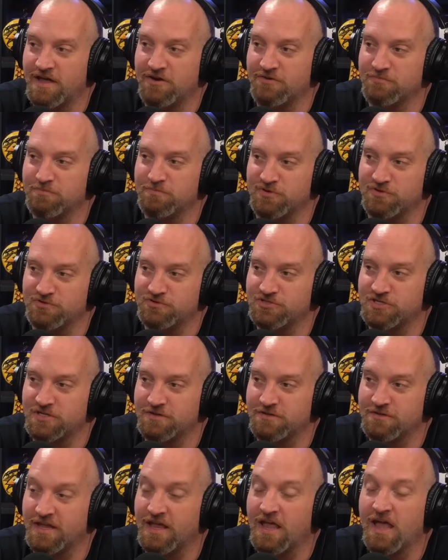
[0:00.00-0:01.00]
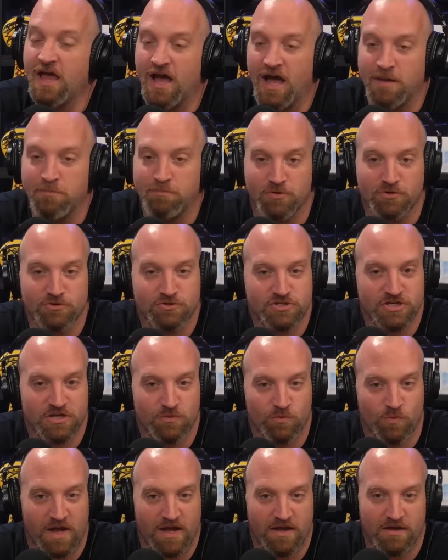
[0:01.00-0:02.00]
I don't bullshit. Like, I
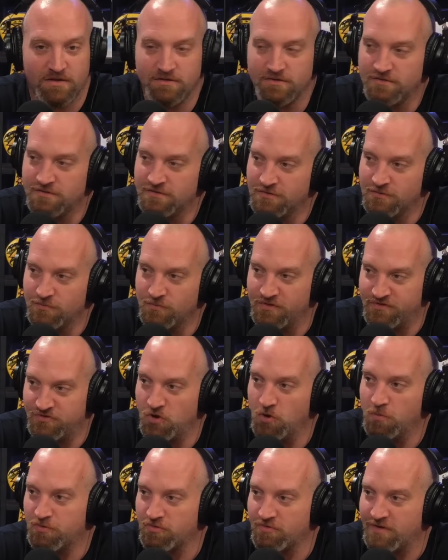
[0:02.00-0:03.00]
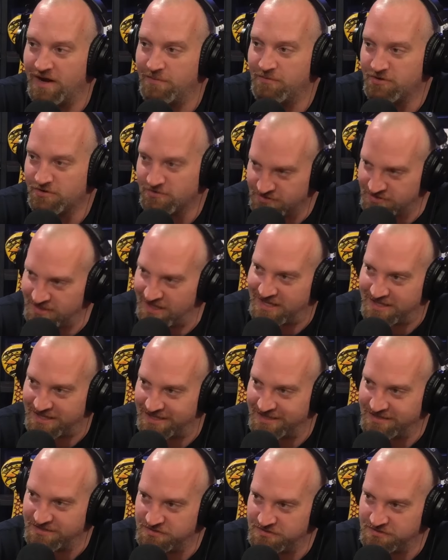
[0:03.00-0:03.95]
bullshit well with no parameters like this.